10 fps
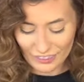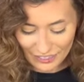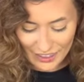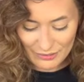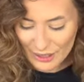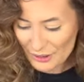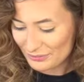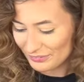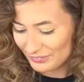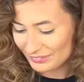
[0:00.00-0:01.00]
There we go.
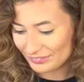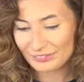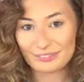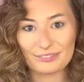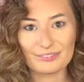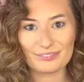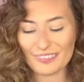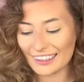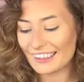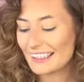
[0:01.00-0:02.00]

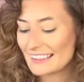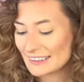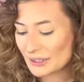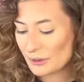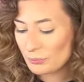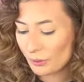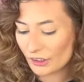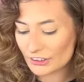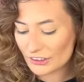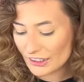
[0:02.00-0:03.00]
So
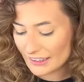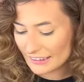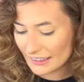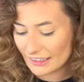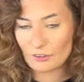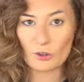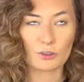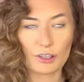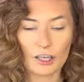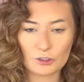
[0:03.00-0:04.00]
bronzer is done, or
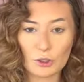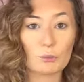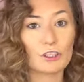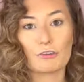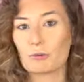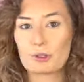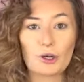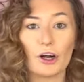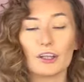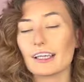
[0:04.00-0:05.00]
contour, whichever one you
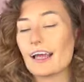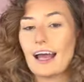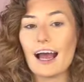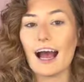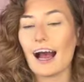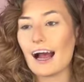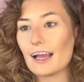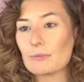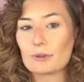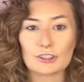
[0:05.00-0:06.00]
call it.
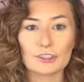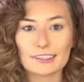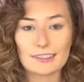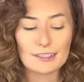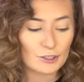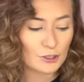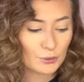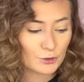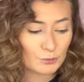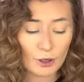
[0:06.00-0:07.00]
I personally
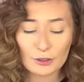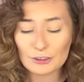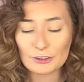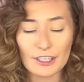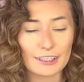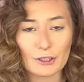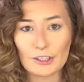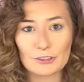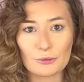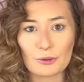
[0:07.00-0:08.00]
use bronzer and
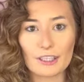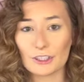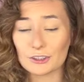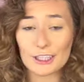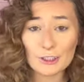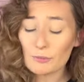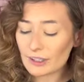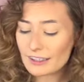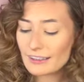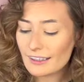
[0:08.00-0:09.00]
contour
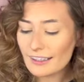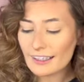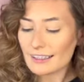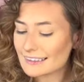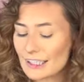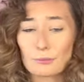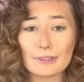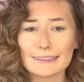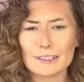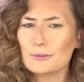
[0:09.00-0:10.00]
interchangeably because I don't really
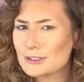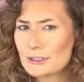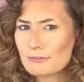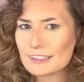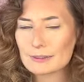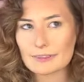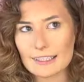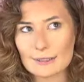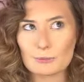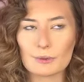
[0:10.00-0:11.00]
see a huge difference
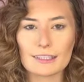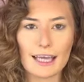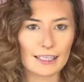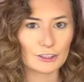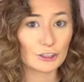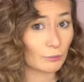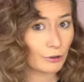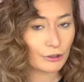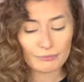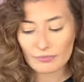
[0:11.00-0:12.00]
besides one has shimmer.